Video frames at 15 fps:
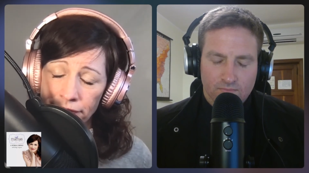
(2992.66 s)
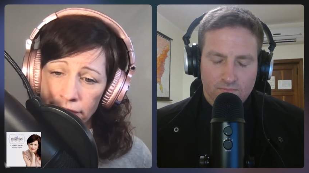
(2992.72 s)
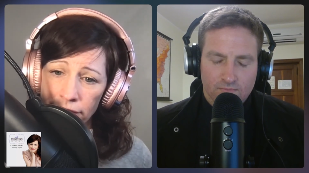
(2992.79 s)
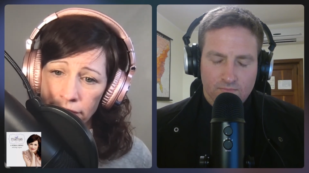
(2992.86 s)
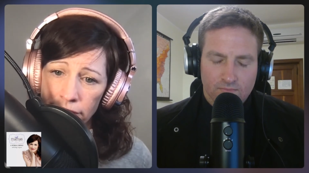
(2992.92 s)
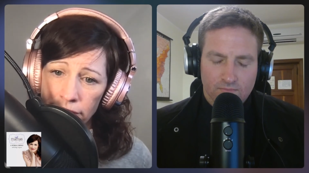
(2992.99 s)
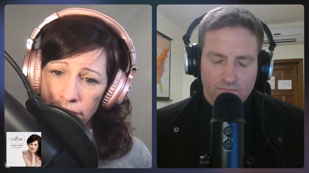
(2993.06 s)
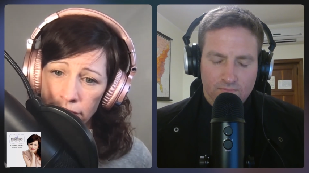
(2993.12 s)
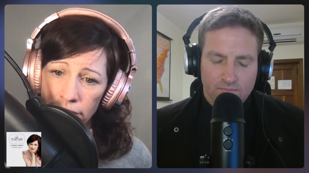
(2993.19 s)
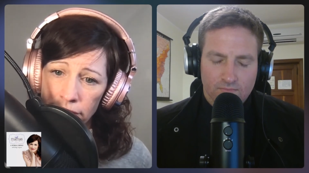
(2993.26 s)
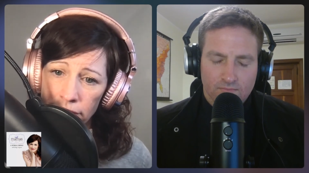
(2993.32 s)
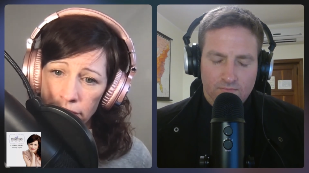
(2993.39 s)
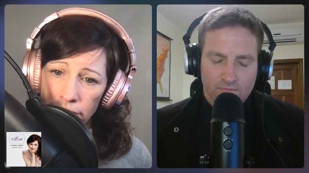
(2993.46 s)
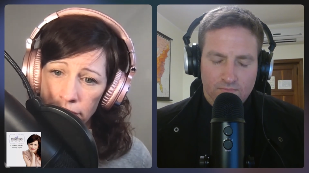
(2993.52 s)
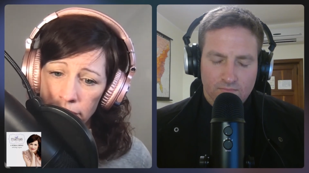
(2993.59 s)

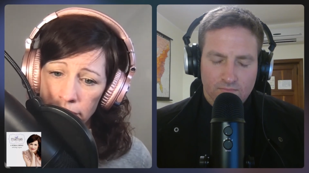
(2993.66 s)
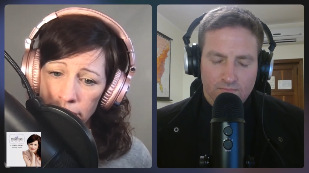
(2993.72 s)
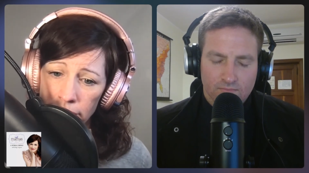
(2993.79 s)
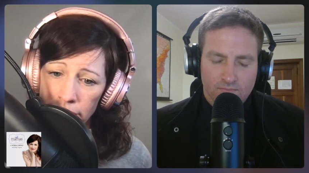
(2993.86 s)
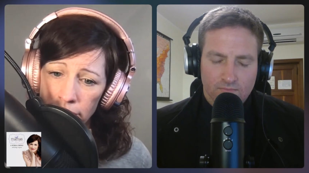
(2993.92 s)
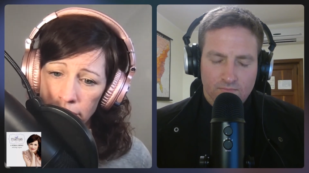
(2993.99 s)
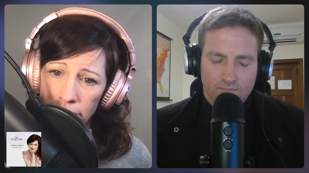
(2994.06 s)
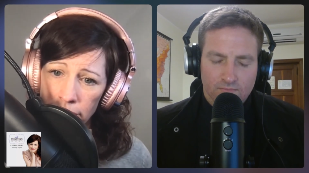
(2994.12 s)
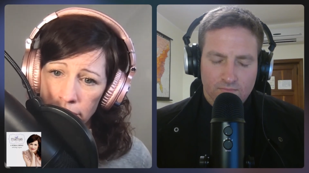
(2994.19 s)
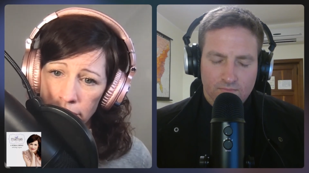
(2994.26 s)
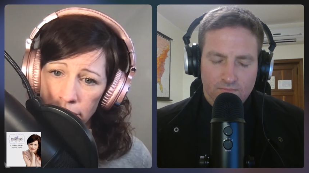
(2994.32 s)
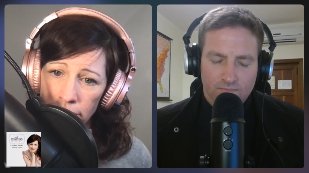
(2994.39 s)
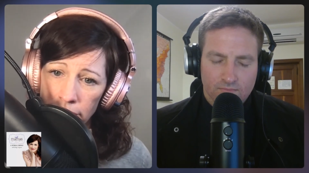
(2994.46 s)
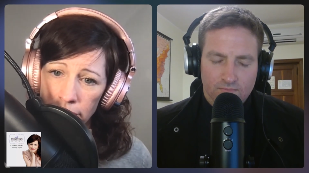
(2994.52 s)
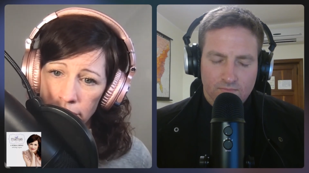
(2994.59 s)

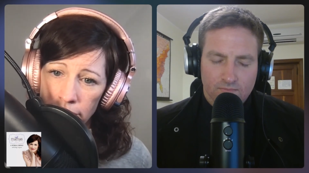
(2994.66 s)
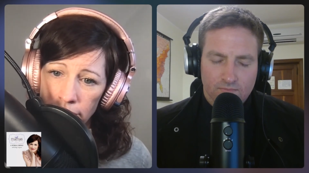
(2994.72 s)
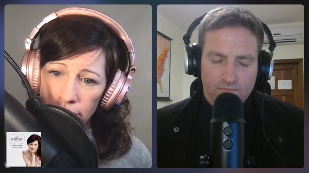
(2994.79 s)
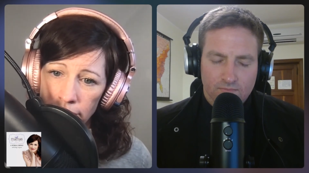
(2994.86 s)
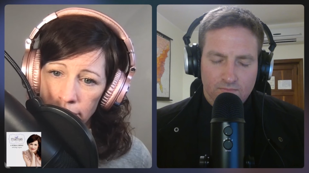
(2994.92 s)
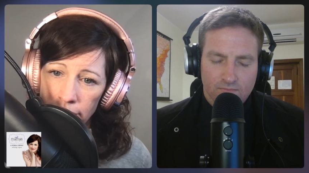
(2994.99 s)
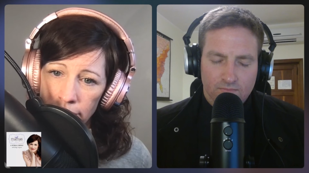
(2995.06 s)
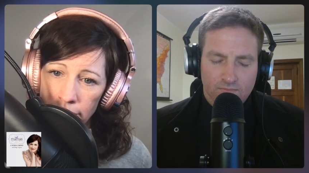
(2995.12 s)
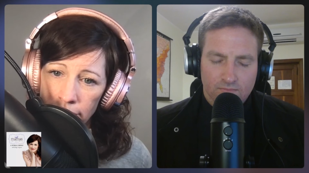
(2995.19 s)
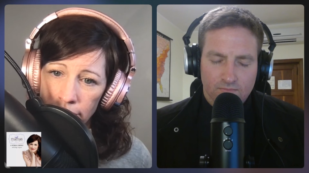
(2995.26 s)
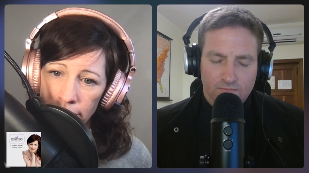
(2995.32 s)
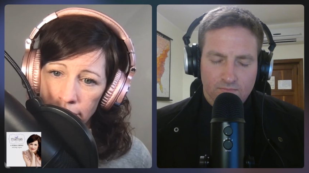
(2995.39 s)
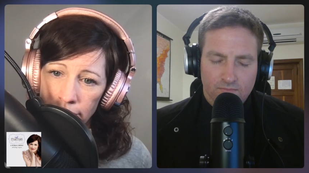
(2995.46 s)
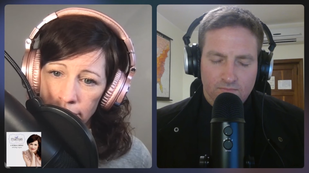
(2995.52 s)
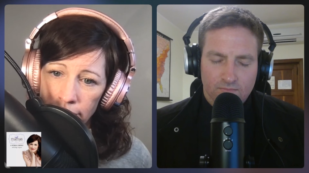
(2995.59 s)

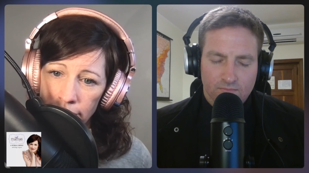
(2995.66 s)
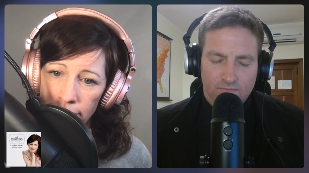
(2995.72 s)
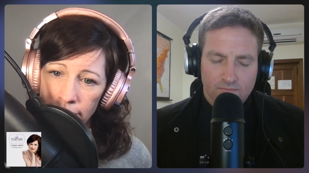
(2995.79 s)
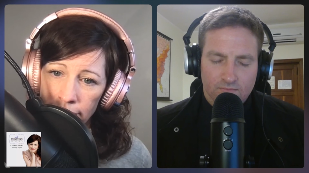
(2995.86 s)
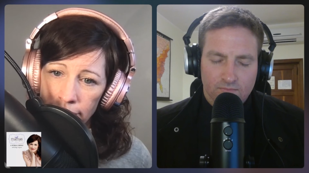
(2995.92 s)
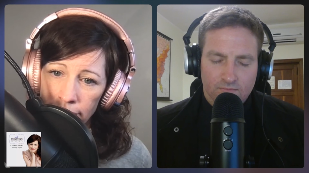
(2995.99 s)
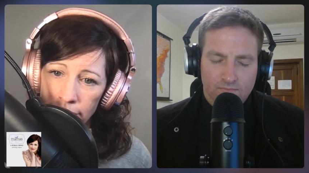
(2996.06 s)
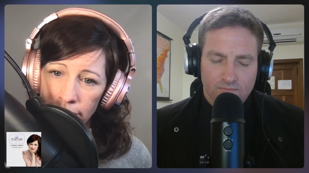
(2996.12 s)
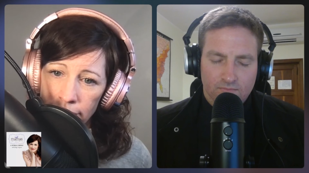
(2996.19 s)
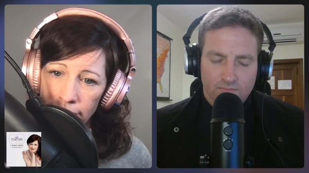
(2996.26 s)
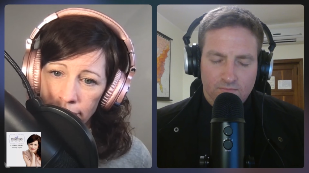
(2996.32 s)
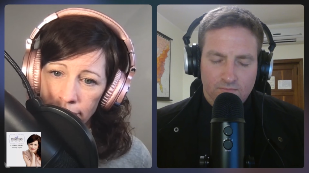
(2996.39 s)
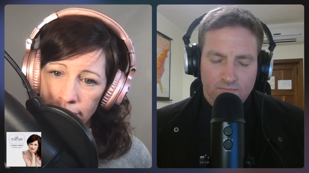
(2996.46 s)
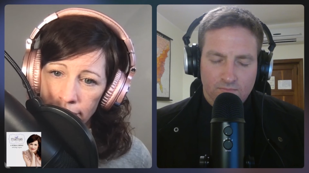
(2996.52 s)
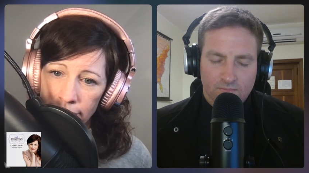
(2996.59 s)

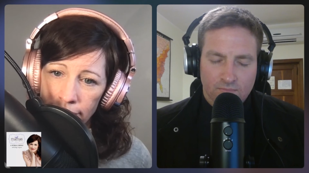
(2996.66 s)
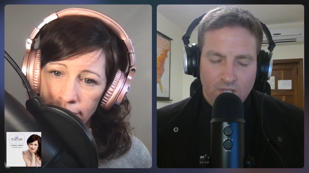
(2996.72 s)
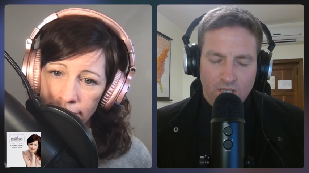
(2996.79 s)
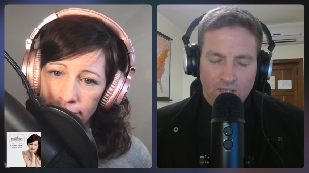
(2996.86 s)
[no speech]